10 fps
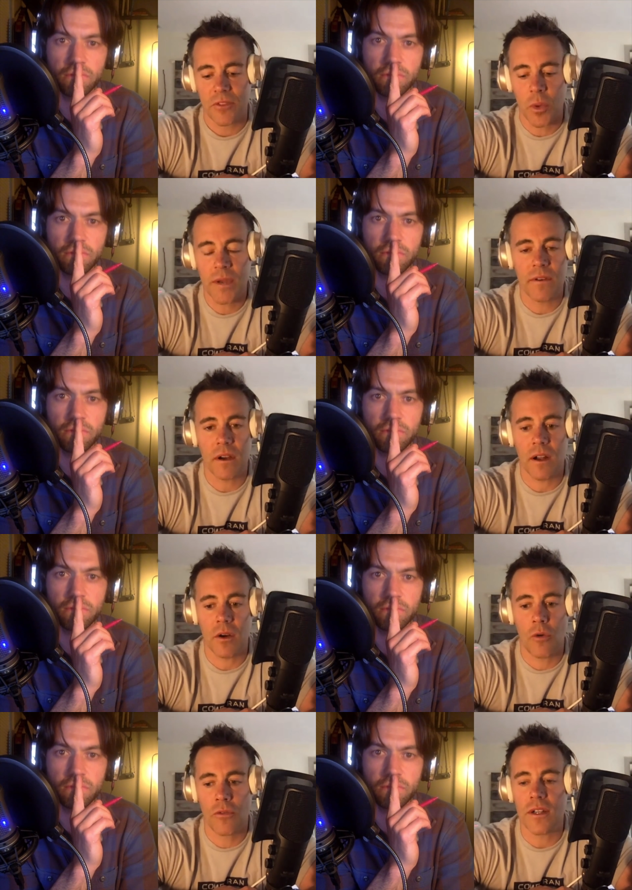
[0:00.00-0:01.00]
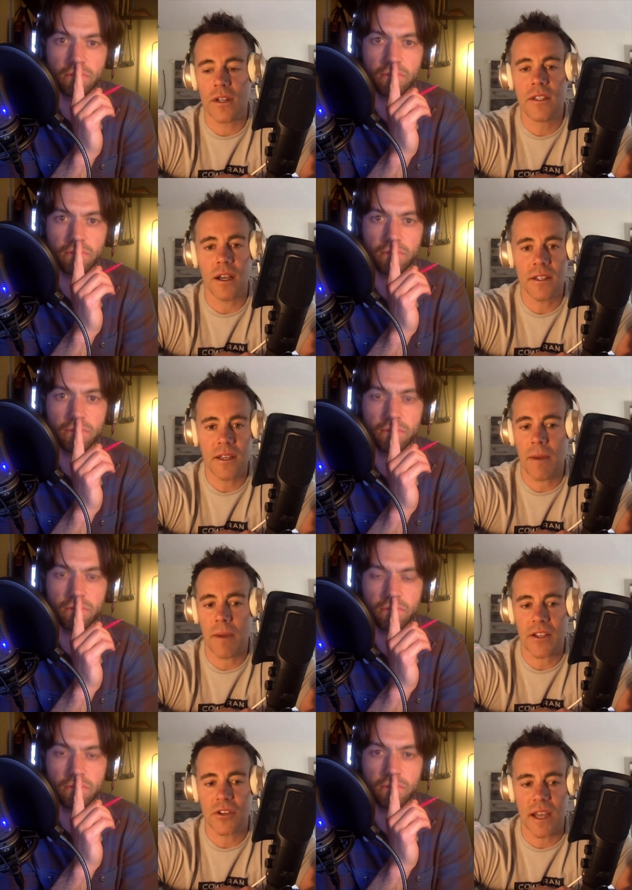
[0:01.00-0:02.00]
Speaker 1: we have uh, over a dozen
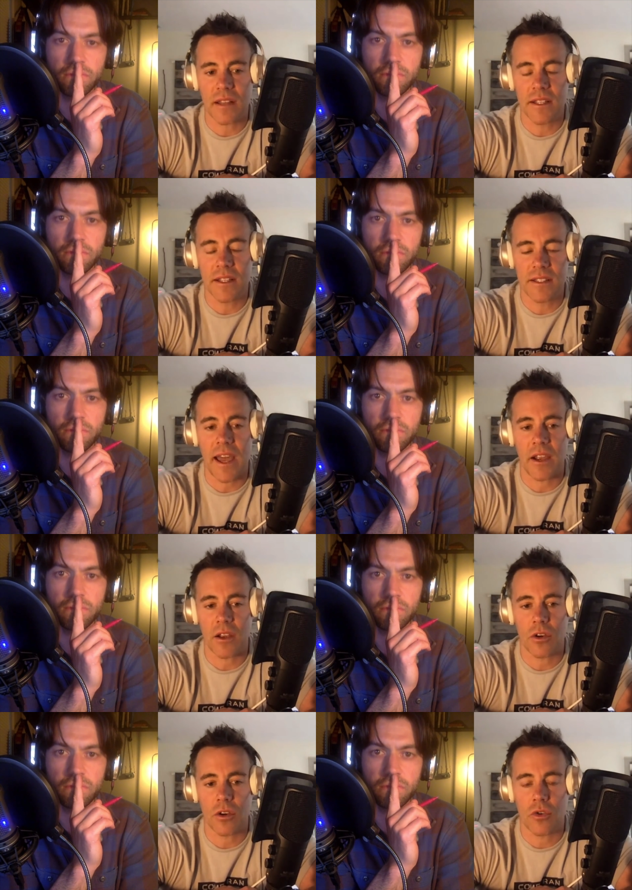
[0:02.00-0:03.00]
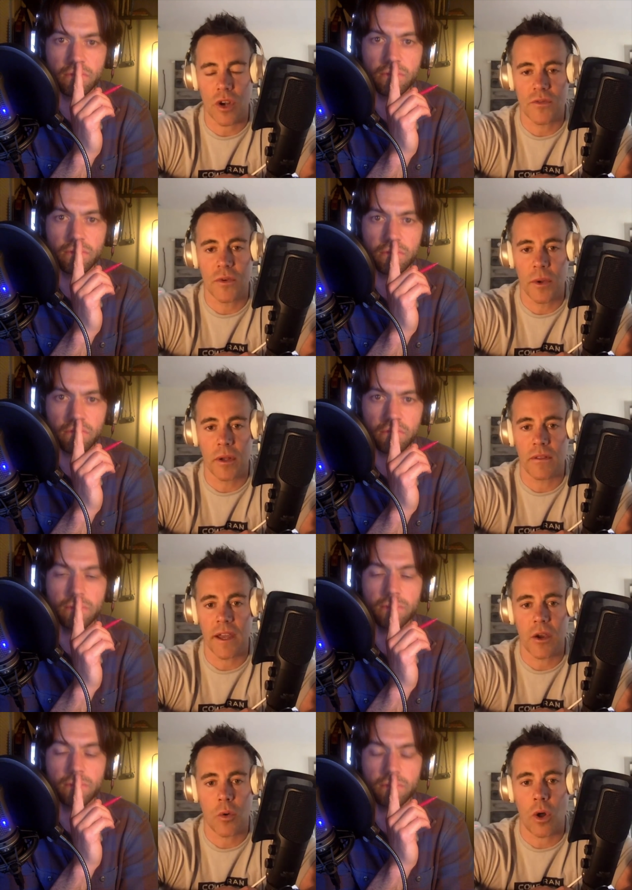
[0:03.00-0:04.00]
masters athletes at CrossFit New England
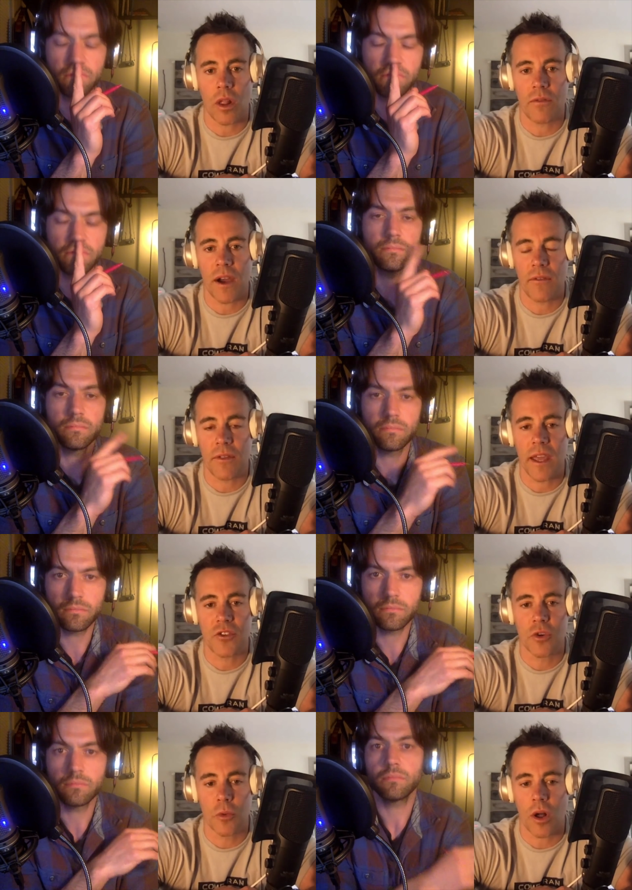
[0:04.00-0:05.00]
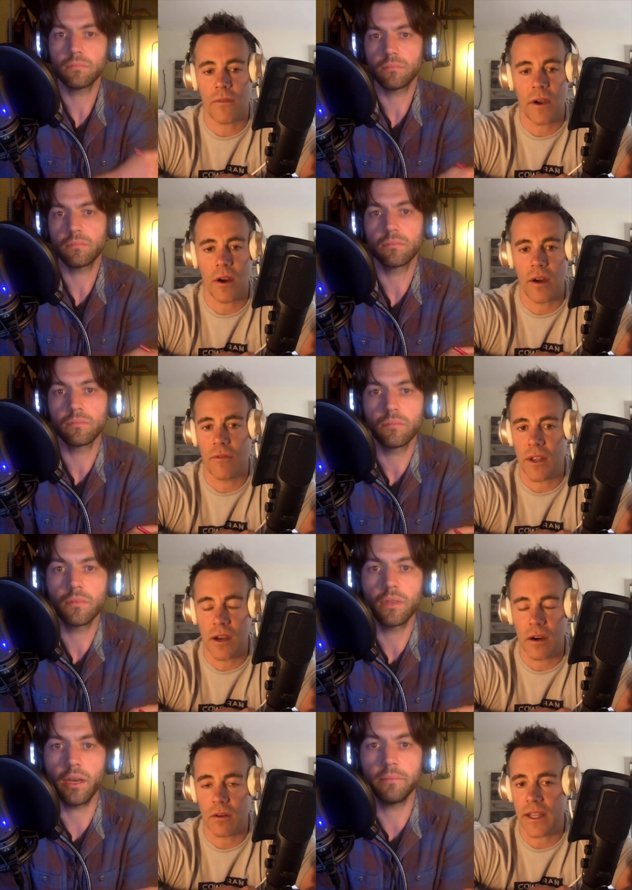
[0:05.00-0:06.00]
that qualify for the age group qualifier every
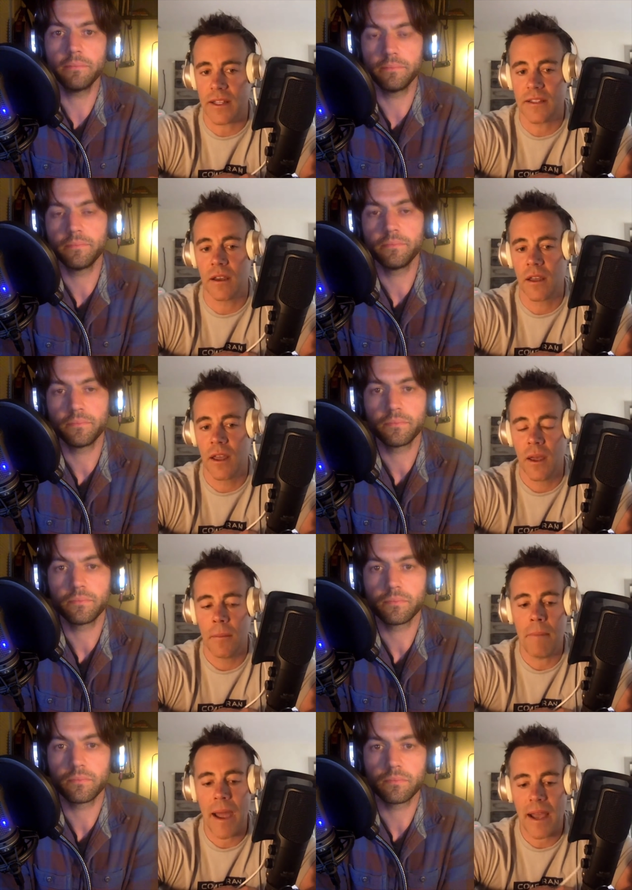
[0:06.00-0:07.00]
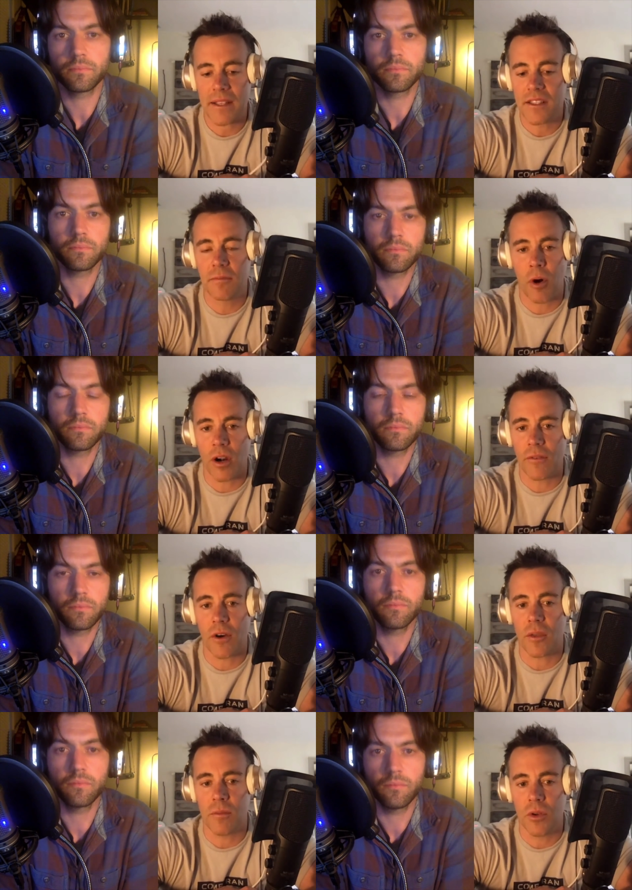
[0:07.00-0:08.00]
year. Like yeah. it's a massive part of
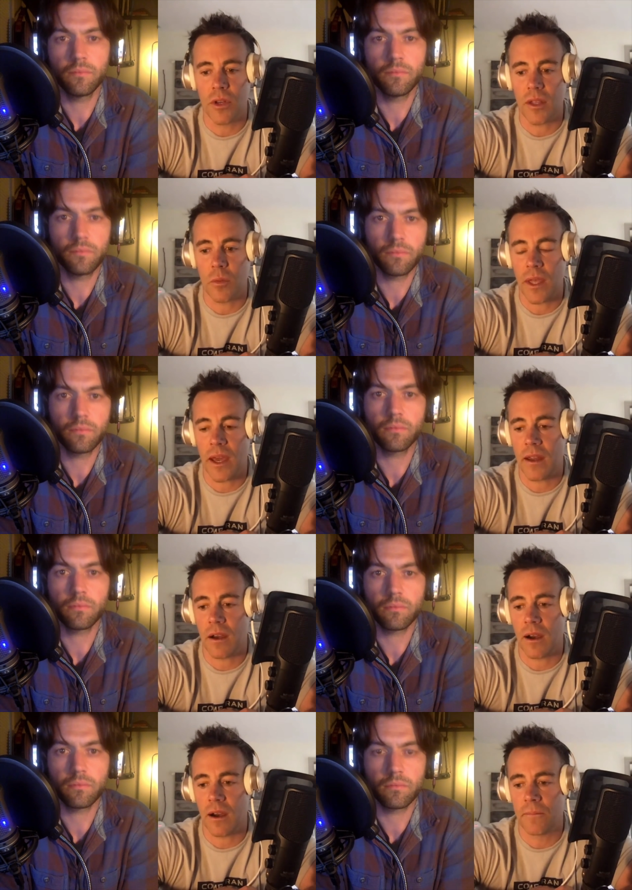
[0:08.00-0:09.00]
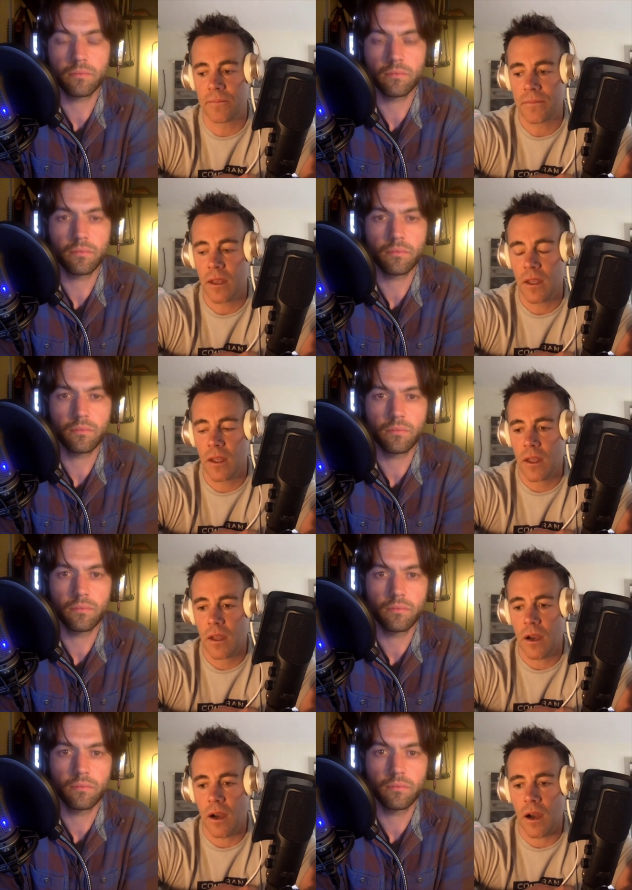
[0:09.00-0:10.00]
our community. We had um,
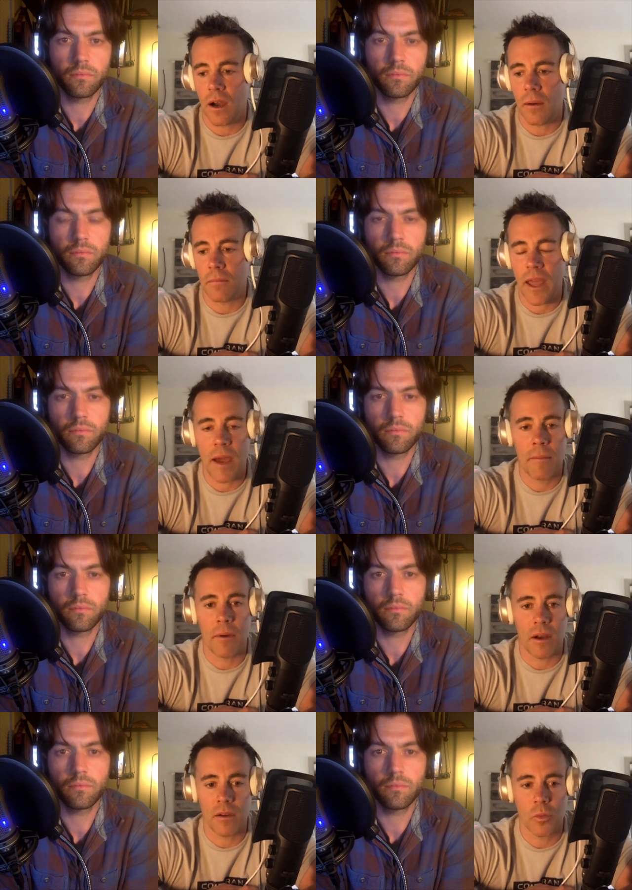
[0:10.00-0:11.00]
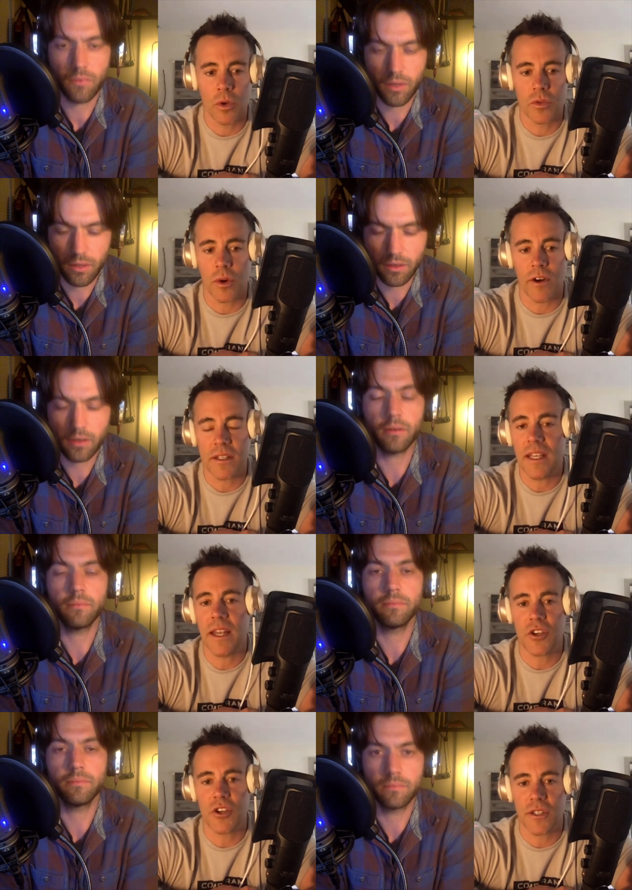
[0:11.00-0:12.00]
um, Emma was one of our
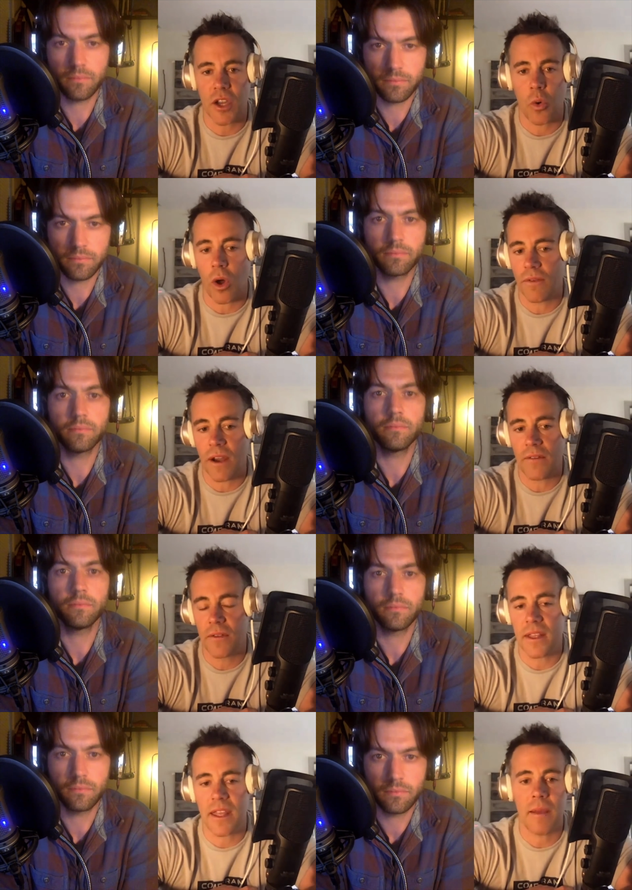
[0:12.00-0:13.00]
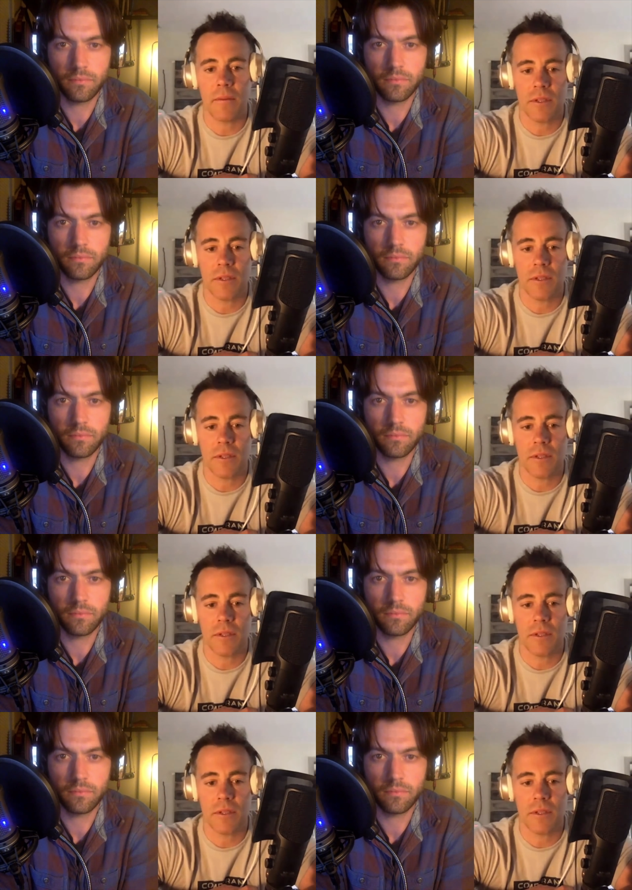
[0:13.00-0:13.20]
teenagers yeah. that qualified for the games